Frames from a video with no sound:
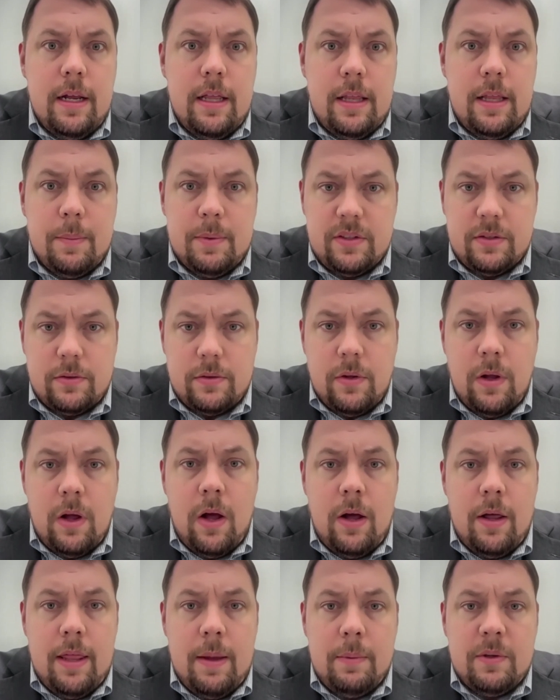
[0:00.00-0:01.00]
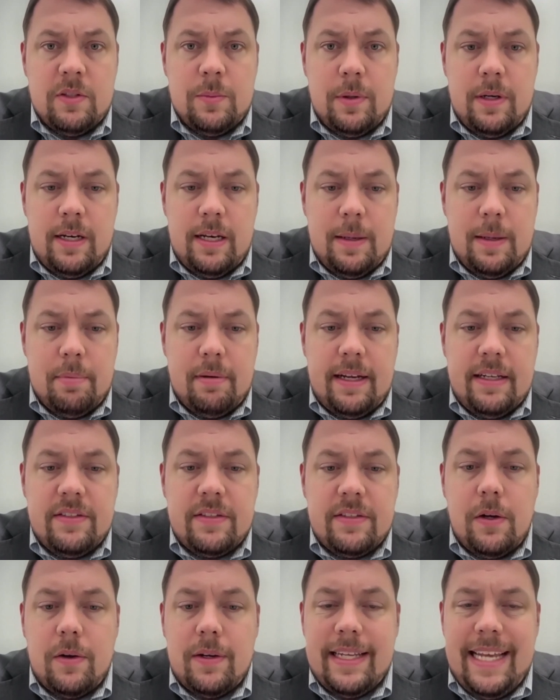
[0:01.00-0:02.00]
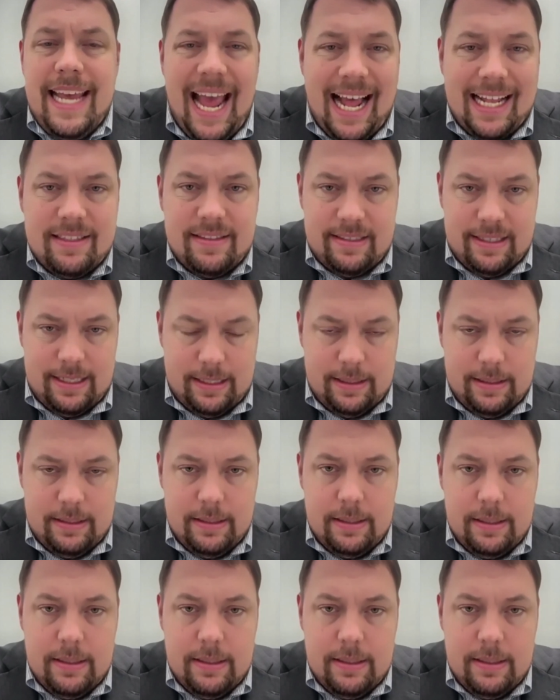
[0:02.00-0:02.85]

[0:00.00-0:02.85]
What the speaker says: there was a law that was put into place called CAATSA,